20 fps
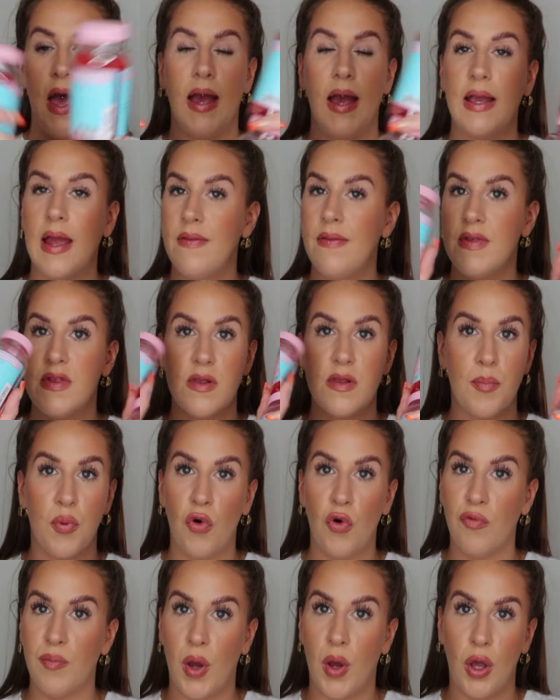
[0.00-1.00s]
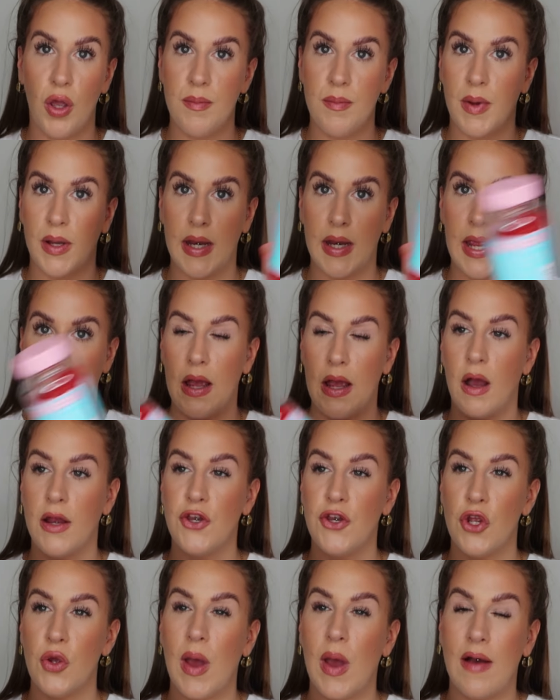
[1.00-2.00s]
Again, these are bought with my own money. I
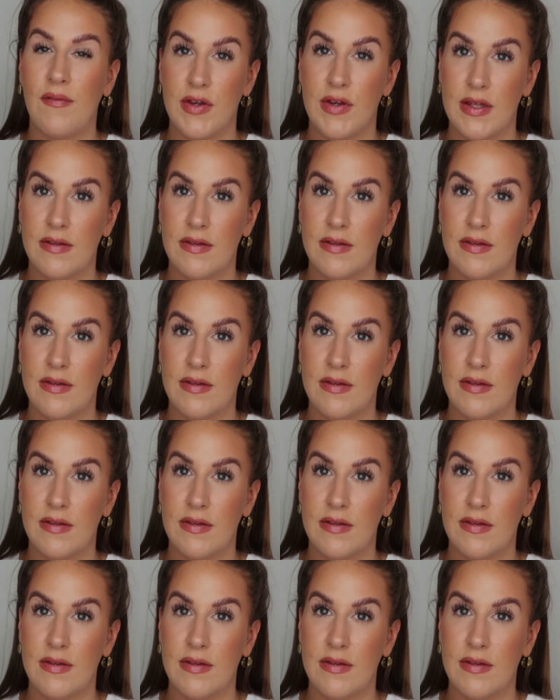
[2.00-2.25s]
do have a